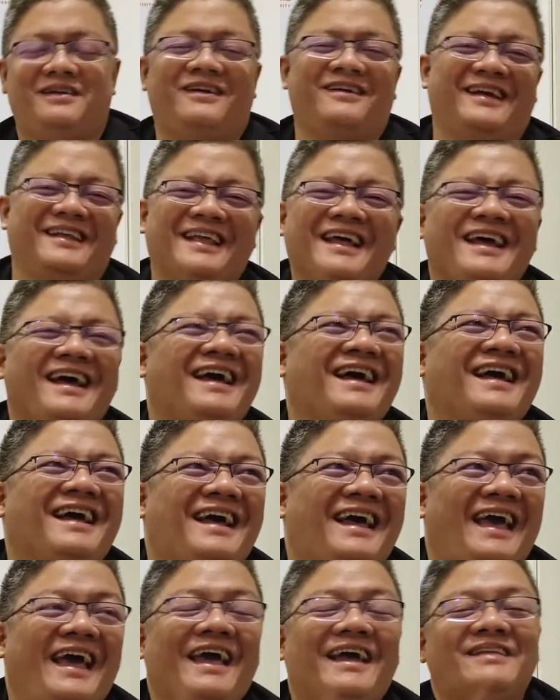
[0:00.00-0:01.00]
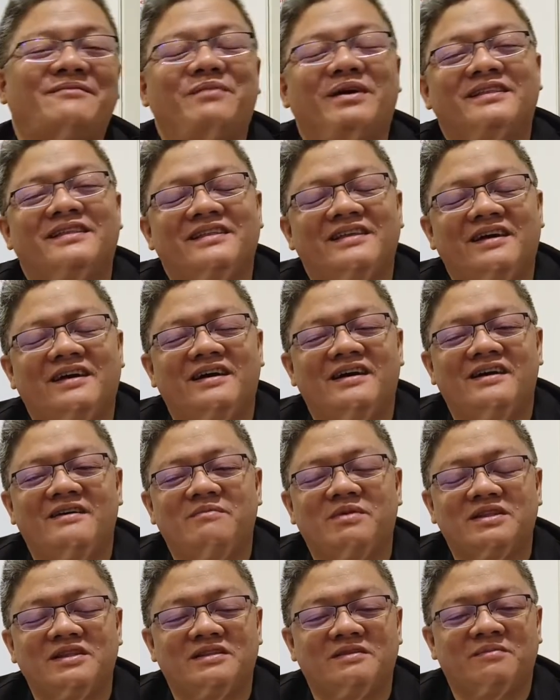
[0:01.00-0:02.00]
in there. Yes.
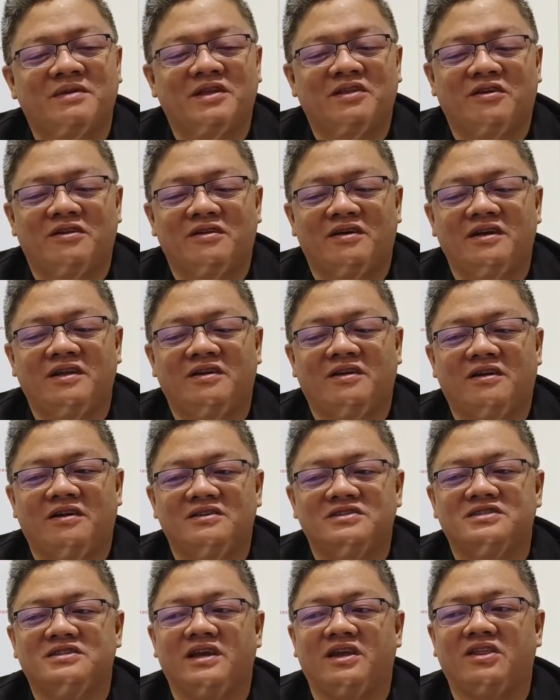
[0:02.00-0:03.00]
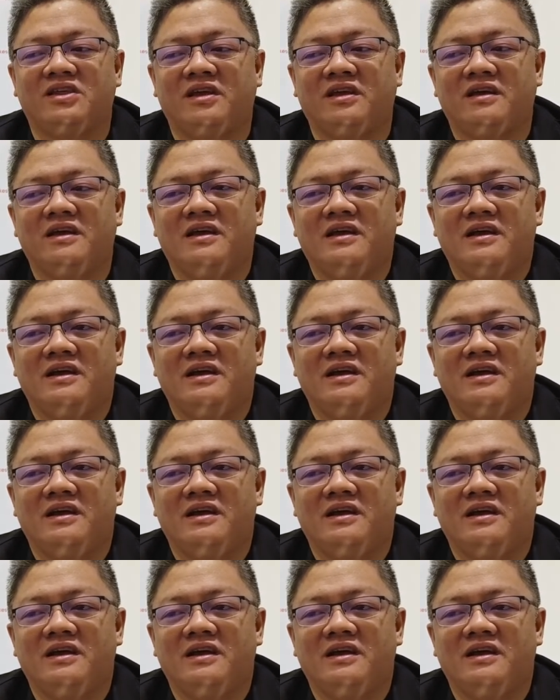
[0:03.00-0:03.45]
but in all honesty, I think